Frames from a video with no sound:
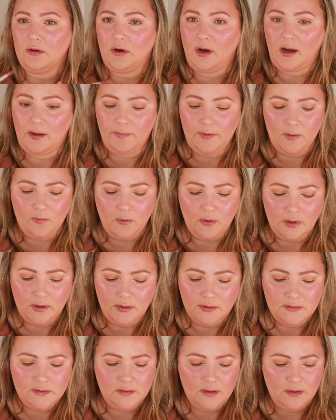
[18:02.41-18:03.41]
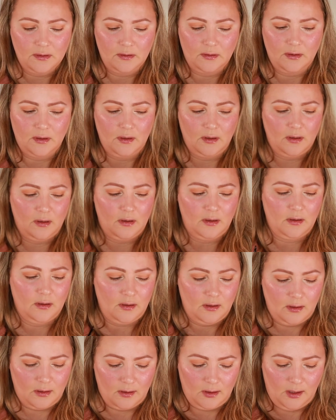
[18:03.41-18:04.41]
crappy ones
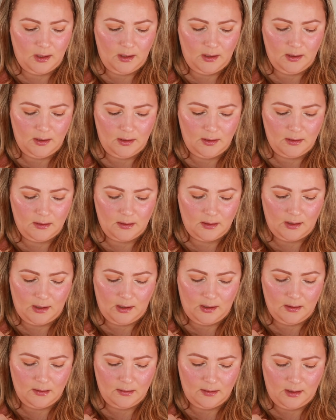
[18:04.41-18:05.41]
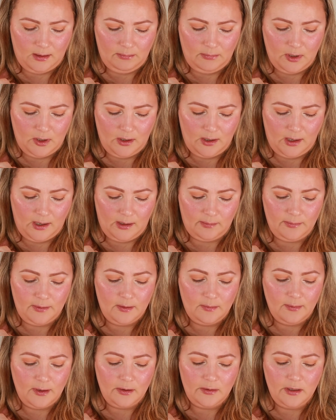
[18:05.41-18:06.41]
and I'm not happy
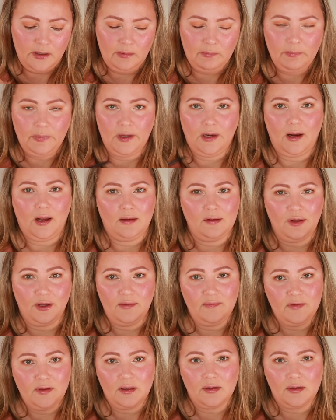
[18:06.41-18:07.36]
about it, but I love the